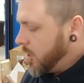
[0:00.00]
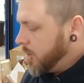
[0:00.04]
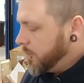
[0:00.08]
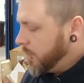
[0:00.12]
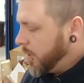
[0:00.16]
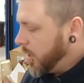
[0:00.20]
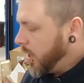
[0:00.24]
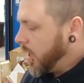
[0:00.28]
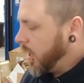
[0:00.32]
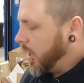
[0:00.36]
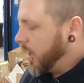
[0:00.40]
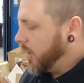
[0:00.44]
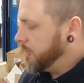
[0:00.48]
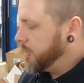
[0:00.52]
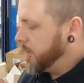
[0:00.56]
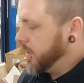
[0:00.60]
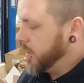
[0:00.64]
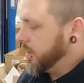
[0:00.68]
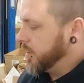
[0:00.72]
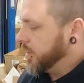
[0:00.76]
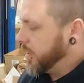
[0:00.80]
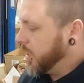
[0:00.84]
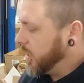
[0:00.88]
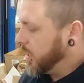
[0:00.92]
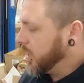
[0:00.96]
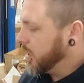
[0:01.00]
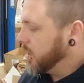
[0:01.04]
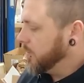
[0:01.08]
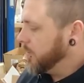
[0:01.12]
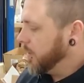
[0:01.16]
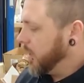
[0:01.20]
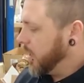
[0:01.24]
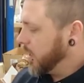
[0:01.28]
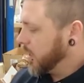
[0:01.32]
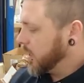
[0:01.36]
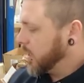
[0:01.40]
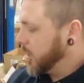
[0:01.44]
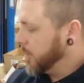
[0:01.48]
but I've been thinking
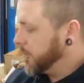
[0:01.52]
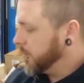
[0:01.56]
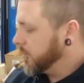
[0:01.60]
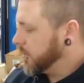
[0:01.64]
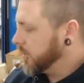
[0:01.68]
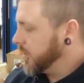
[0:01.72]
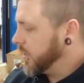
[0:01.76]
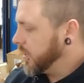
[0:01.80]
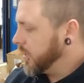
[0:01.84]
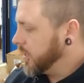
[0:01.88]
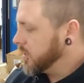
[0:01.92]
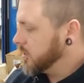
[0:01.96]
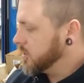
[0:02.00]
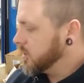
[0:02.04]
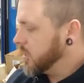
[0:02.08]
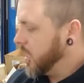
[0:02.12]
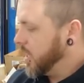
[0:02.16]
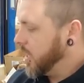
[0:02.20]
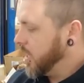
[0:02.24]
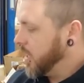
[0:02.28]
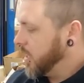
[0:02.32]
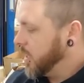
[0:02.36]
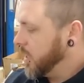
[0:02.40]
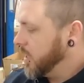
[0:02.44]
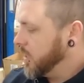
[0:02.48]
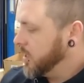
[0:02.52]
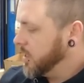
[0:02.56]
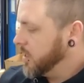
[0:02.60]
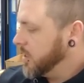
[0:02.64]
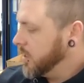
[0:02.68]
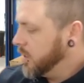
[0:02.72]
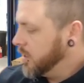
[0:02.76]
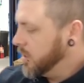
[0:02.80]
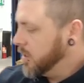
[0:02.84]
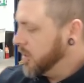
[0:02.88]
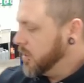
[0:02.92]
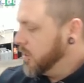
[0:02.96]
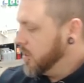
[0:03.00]
about a couple things, and
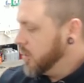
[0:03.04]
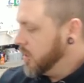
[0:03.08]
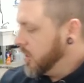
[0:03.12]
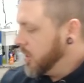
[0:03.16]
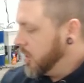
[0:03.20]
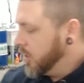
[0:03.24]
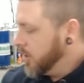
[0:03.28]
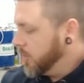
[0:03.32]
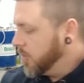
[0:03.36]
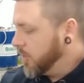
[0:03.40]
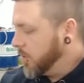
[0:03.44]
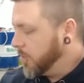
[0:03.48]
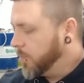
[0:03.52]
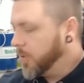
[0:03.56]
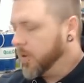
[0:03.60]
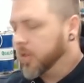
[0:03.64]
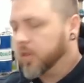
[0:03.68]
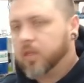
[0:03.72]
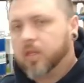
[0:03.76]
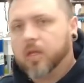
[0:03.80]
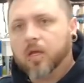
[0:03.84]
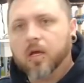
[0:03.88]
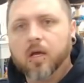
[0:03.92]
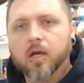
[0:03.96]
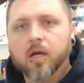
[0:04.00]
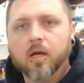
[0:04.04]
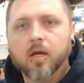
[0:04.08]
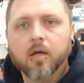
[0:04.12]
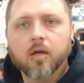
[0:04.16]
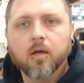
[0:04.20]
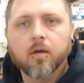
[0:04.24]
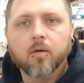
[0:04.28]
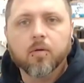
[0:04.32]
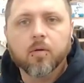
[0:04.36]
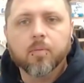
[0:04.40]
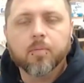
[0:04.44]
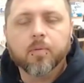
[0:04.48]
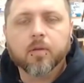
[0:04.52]
we put
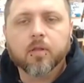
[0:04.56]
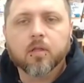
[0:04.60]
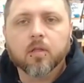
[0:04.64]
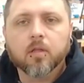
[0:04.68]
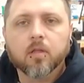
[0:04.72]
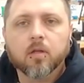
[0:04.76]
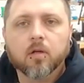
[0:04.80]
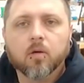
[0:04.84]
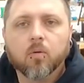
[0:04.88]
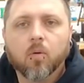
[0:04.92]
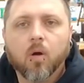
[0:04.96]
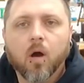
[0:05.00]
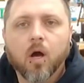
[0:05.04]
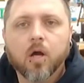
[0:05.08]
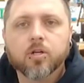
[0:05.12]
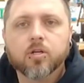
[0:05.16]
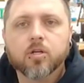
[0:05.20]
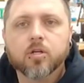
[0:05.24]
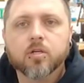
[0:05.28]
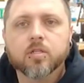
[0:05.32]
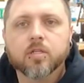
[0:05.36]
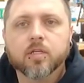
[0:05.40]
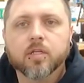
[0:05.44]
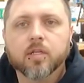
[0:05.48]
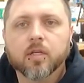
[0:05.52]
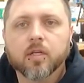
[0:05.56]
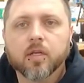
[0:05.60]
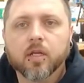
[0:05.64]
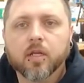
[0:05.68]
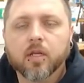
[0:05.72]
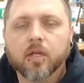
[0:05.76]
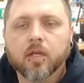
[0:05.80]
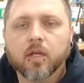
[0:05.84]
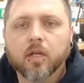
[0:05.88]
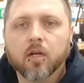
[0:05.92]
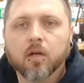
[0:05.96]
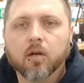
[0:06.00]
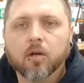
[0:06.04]
the we put the little washers in
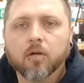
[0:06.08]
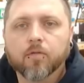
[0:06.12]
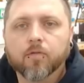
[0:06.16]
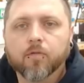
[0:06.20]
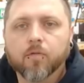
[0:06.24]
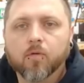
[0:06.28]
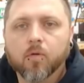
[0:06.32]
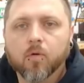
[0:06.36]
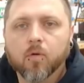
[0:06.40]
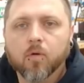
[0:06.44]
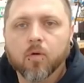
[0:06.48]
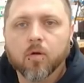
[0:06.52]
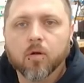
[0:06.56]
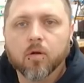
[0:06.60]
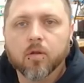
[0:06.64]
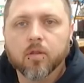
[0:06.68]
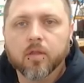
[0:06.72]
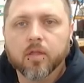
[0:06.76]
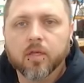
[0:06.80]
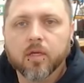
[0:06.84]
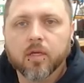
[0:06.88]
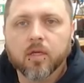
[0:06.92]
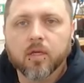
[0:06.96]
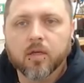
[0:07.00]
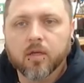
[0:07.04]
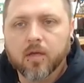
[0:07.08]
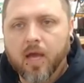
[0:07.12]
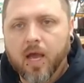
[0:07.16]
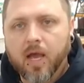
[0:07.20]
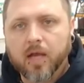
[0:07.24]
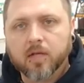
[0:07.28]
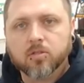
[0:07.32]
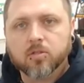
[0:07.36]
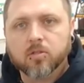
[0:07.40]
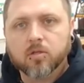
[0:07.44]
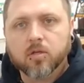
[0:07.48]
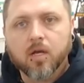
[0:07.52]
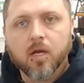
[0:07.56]
in here for the
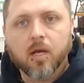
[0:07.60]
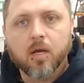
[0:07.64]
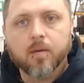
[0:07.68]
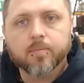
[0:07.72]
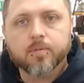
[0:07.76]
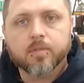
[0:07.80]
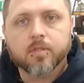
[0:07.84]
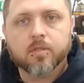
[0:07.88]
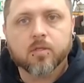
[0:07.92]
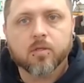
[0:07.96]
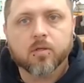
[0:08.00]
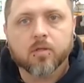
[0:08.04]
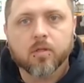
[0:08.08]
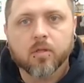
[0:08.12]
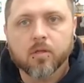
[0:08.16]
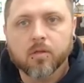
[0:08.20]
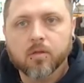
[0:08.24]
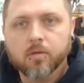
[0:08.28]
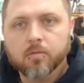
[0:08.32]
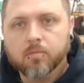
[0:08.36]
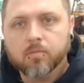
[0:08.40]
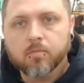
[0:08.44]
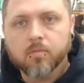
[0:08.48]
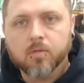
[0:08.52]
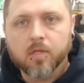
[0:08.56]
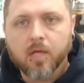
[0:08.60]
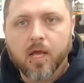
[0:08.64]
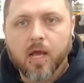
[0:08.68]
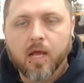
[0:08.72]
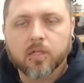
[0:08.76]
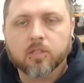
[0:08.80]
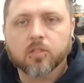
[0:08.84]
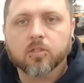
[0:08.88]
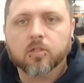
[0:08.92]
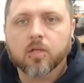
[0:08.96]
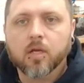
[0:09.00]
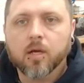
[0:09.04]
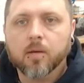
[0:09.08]
axle cups, so the the
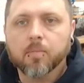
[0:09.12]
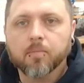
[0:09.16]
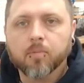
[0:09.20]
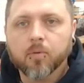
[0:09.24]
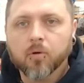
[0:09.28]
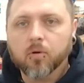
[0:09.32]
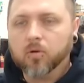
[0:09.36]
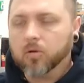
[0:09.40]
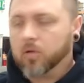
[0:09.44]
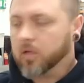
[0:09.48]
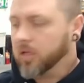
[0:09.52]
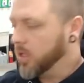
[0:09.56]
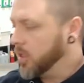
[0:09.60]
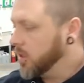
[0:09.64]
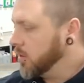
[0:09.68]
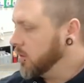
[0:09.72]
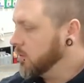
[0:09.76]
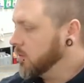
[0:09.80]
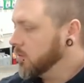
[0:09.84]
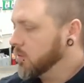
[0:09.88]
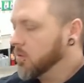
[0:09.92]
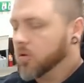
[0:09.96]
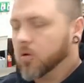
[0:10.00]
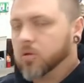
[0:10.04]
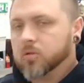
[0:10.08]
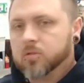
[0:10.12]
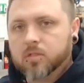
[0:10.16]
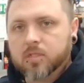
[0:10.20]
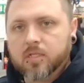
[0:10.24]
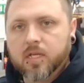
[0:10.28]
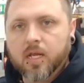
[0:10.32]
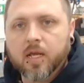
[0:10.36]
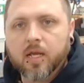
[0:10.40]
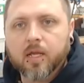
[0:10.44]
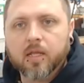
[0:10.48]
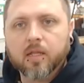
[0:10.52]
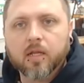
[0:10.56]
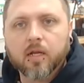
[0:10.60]
axle cup bolt can
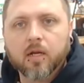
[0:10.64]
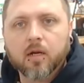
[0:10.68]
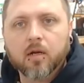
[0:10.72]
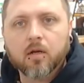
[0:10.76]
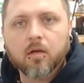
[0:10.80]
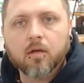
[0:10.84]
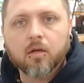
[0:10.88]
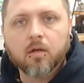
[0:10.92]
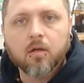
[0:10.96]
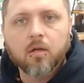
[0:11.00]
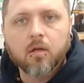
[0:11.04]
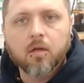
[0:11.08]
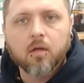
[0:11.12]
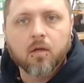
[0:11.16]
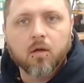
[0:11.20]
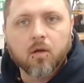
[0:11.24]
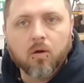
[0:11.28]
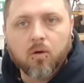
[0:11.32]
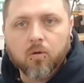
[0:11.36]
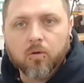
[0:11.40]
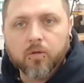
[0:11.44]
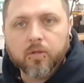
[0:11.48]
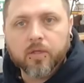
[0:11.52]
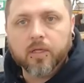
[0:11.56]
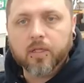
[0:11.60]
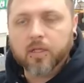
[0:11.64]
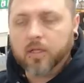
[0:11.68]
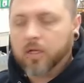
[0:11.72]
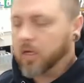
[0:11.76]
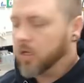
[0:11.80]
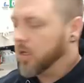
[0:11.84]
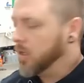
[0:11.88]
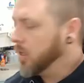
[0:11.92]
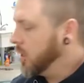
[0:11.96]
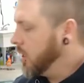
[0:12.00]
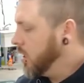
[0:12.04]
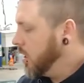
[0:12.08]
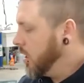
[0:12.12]
stay in there, hold in
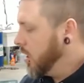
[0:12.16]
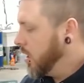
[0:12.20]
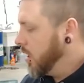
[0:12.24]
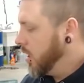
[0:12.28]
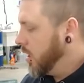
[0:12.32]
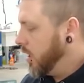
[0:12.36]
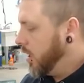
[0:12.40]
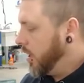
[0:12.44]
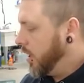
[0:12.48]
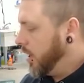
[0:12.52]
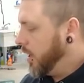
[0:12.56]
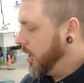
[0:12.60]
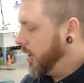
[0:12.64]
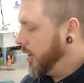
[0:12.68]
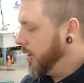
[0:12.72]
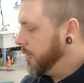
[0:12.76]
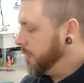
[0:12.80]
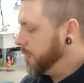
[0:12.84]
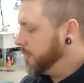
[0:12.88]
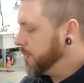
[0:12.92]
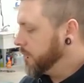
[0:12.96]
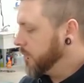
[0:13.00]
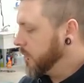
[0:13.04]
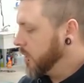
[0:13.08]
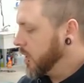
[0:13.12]
there. Um,